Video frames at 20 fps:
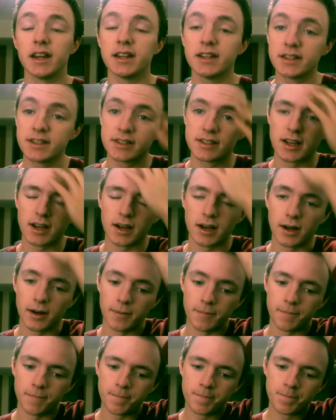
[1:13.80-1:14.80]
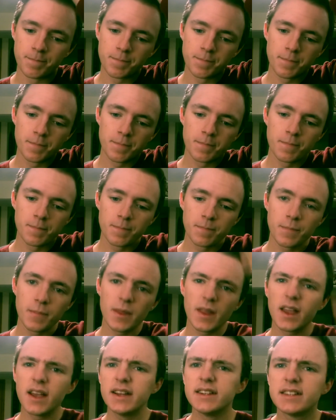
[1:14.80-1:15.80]
It is,
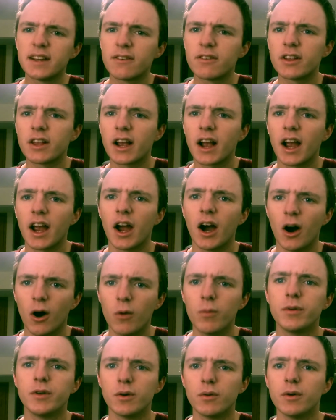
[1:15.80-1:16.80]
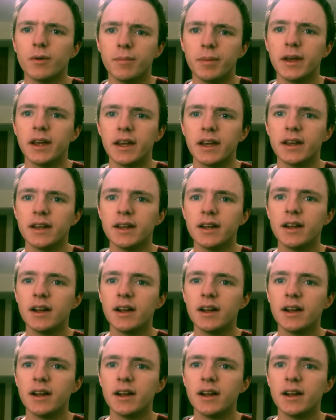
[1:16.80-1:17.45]
it's everything I hoped it would be,